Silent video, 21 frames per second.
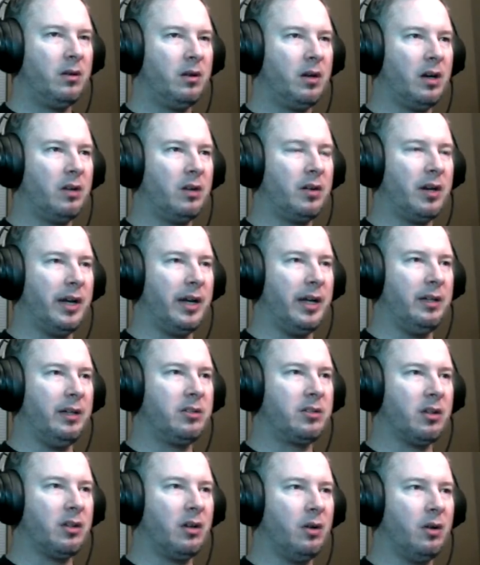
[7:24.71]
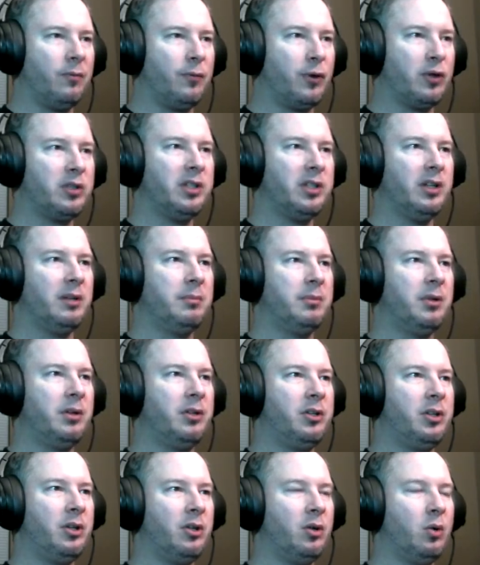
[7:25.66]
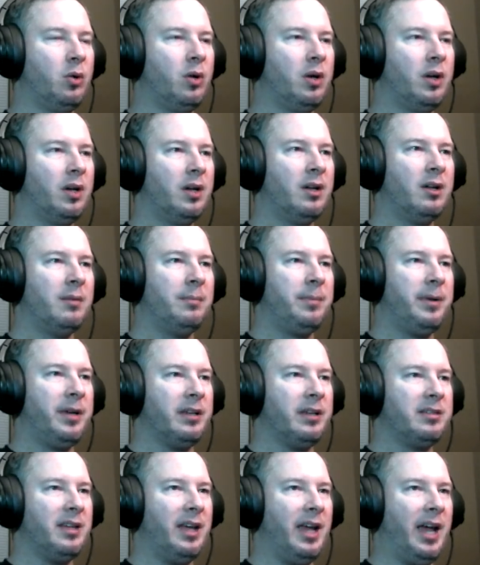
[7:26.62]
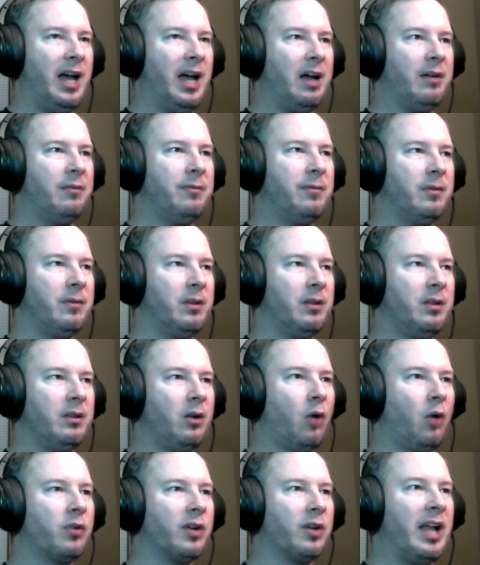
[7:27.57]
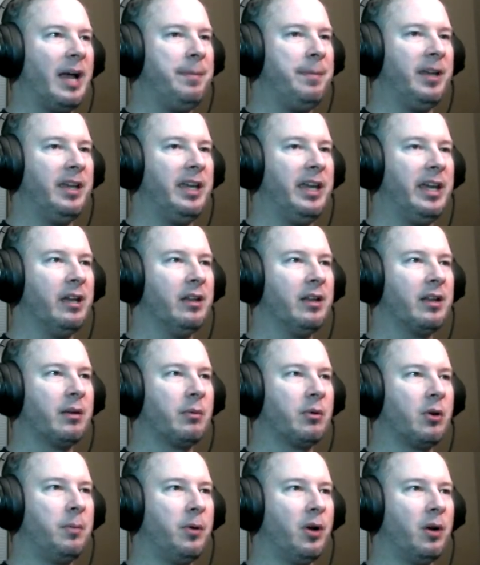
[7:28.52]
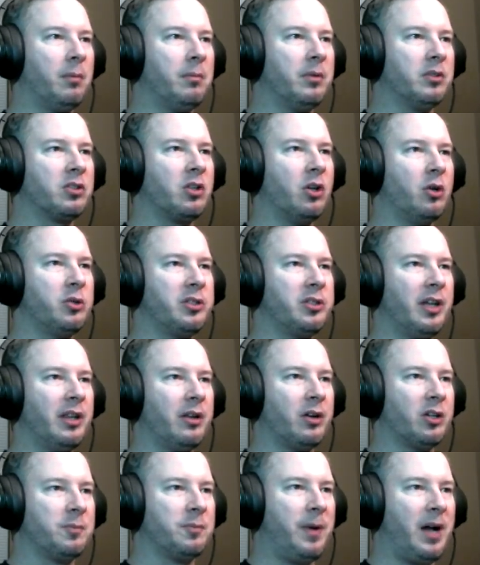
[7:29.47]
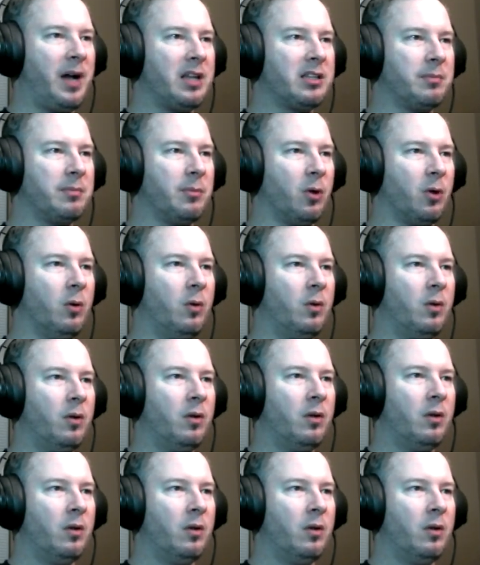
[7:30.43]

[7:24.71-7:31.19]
Alright, so first thing I'm going to do, because they have overlapping healing, I'm going to put them as close together as possible.